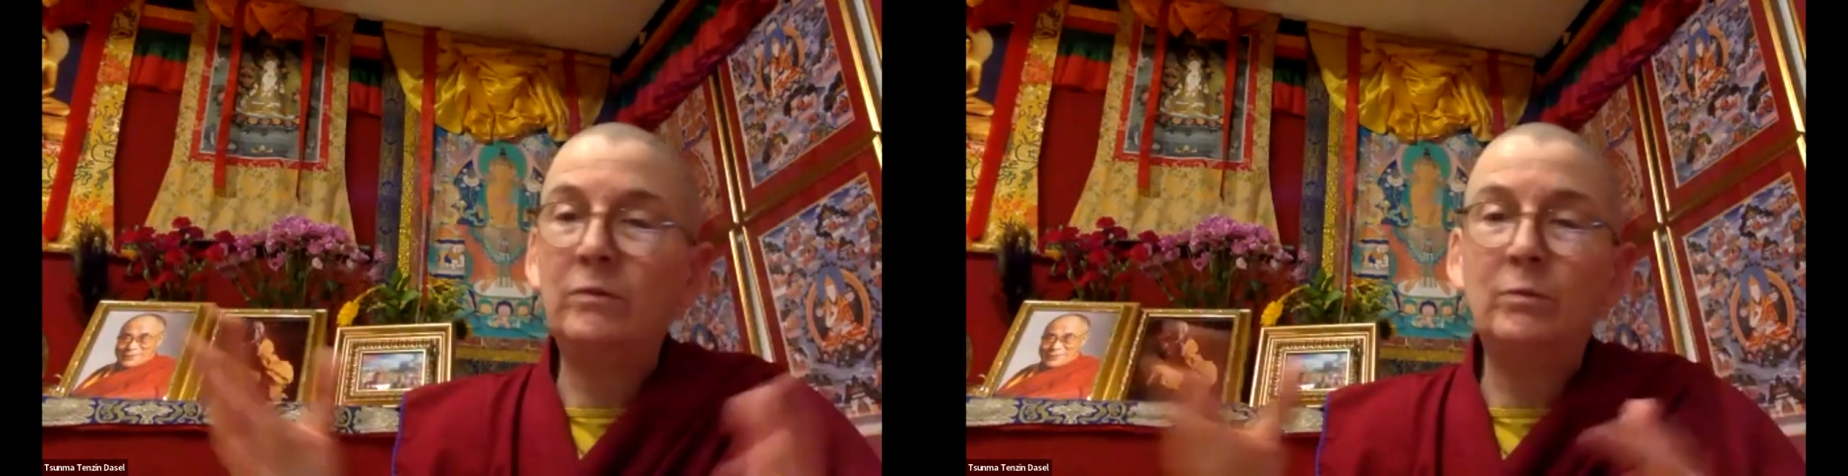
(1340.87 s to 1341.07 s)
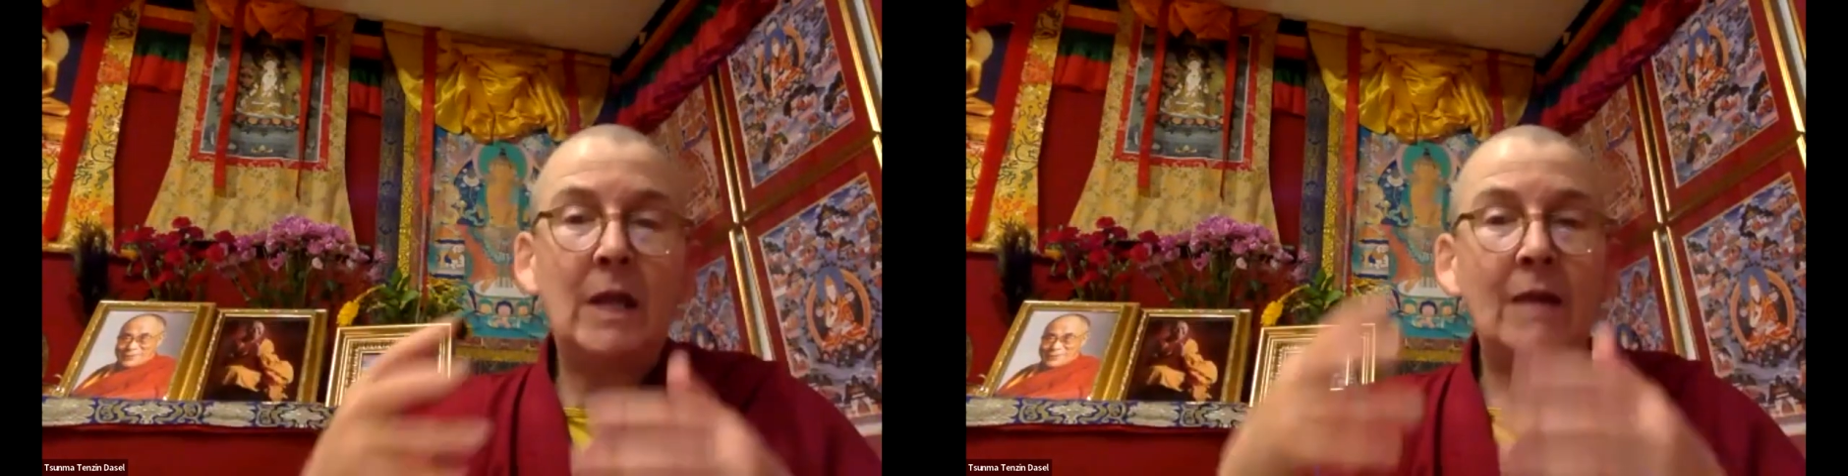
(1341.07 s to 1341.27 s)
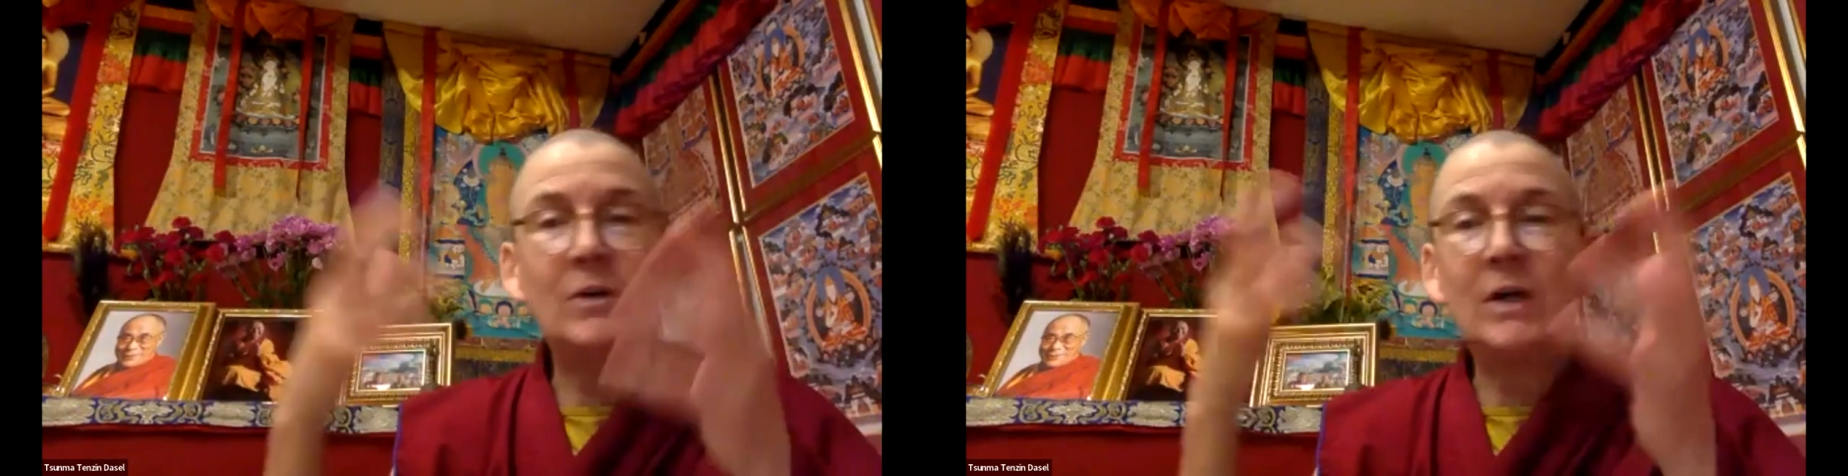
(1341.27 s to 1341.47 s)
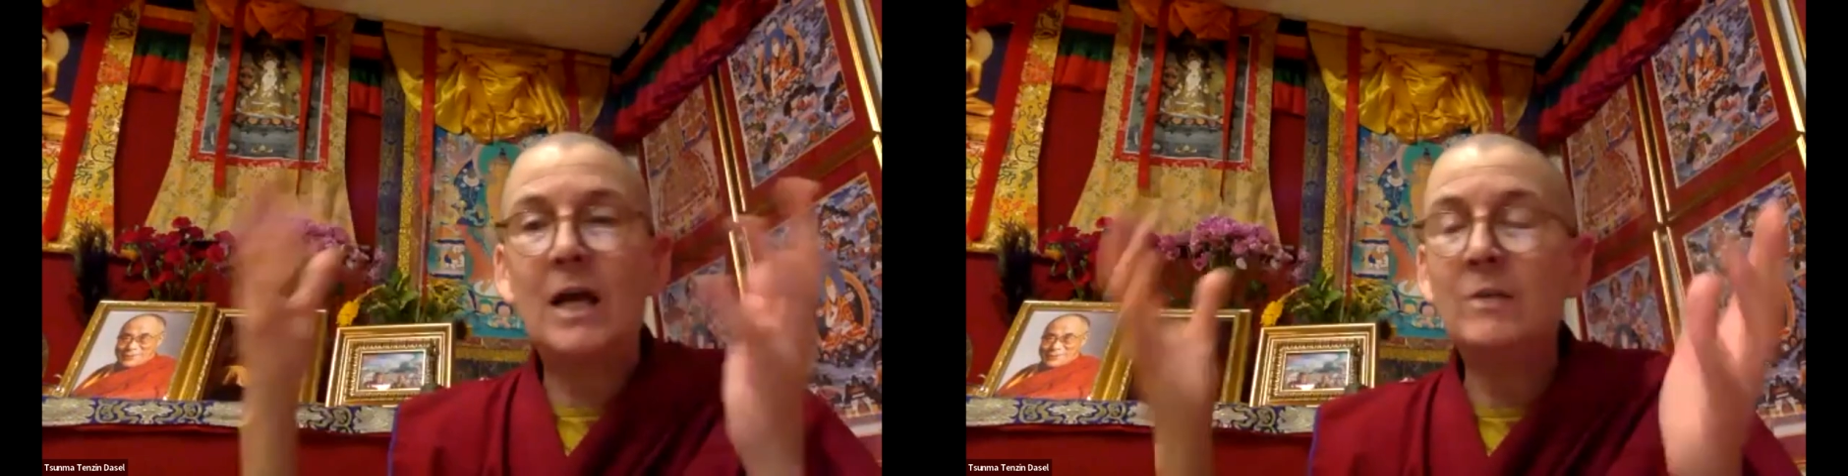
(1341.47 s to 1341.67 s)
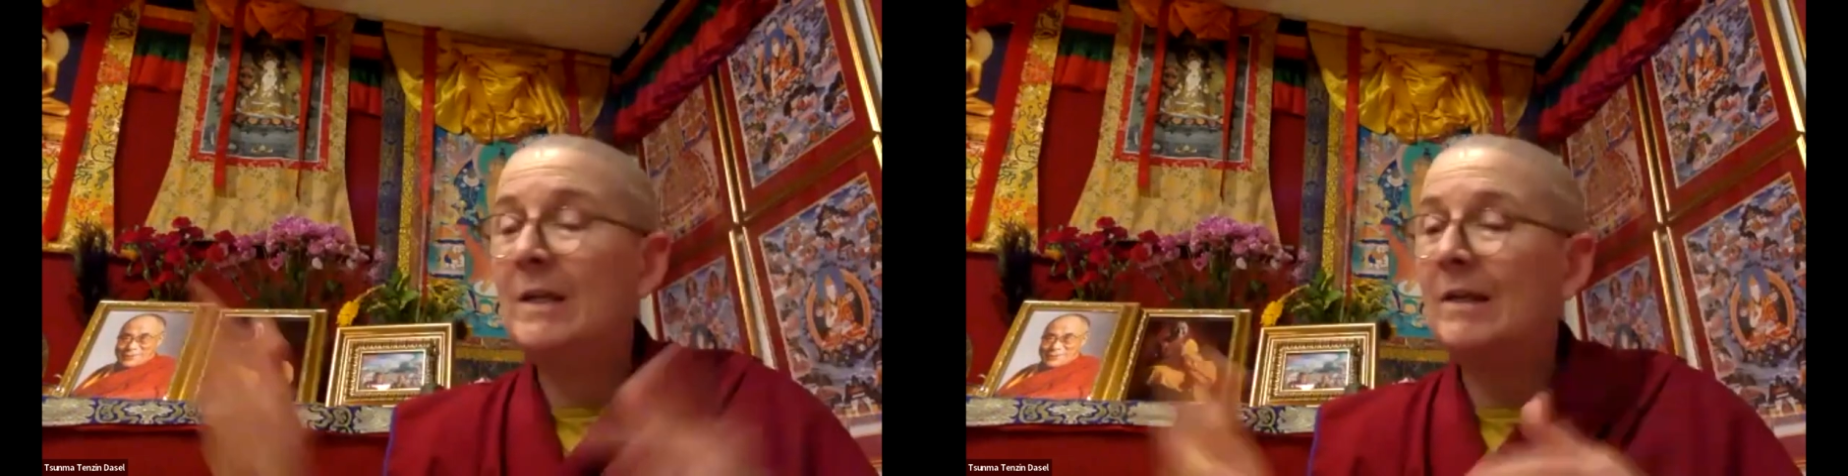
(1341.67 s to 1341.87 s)
whatever
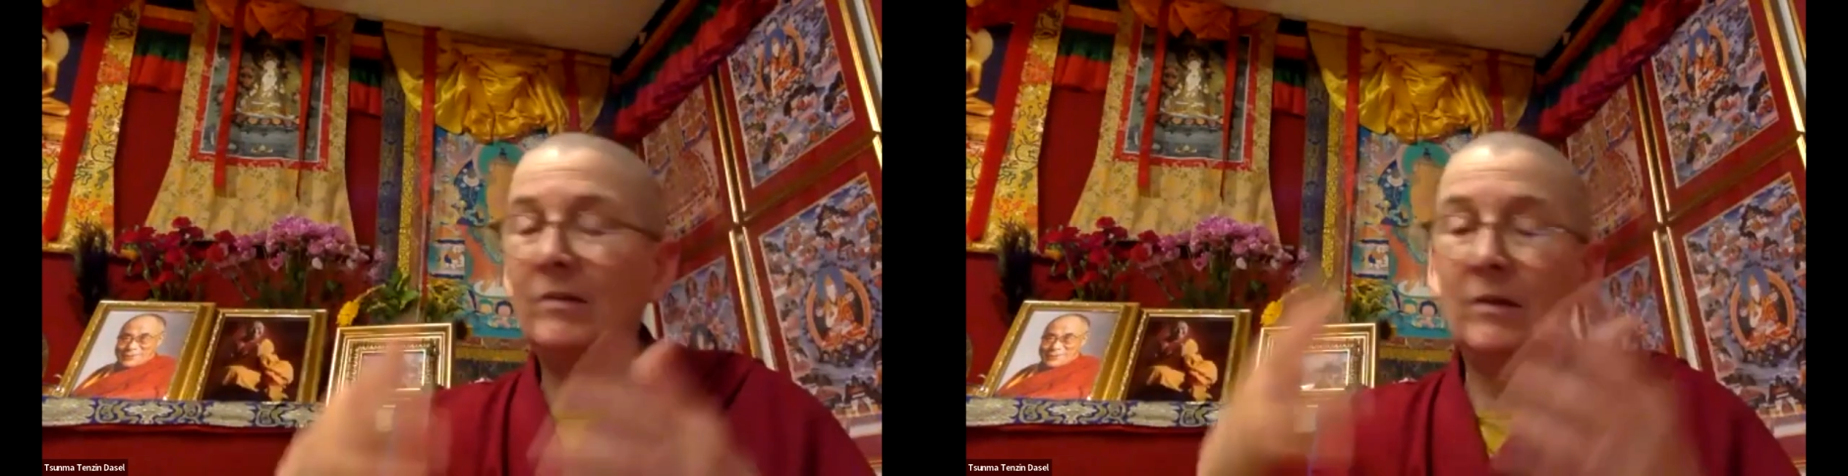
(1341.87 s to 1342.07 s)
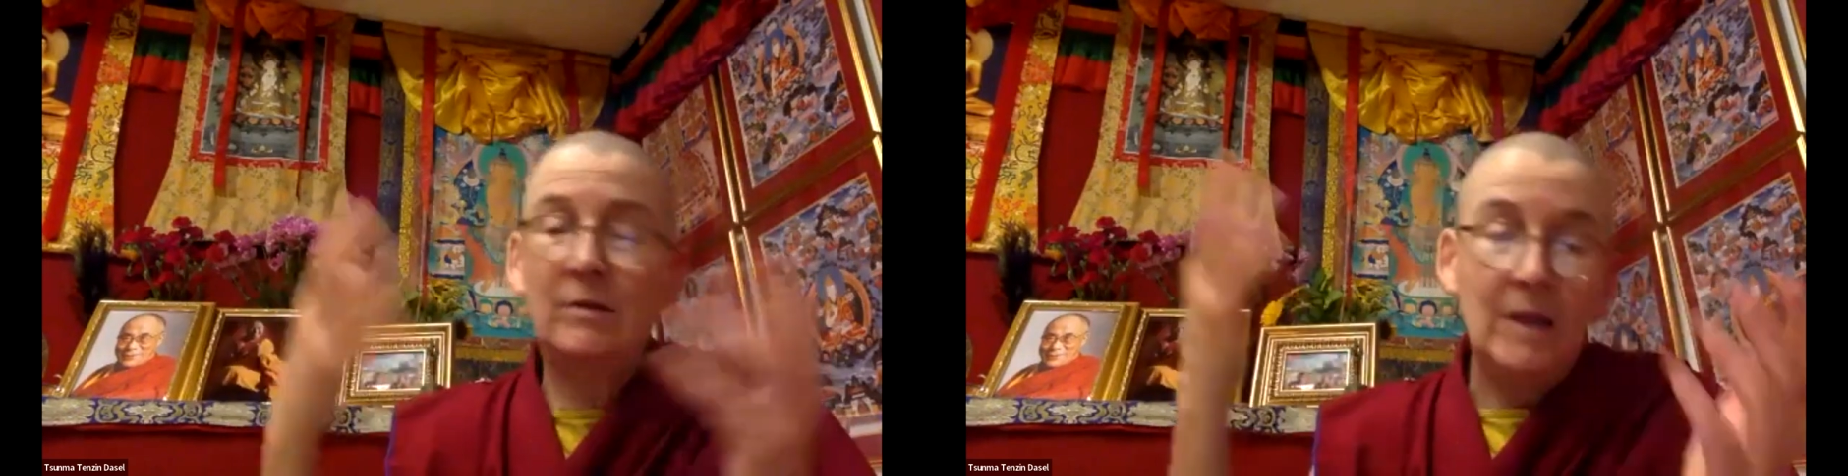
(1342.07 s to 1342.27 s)
kind of beings.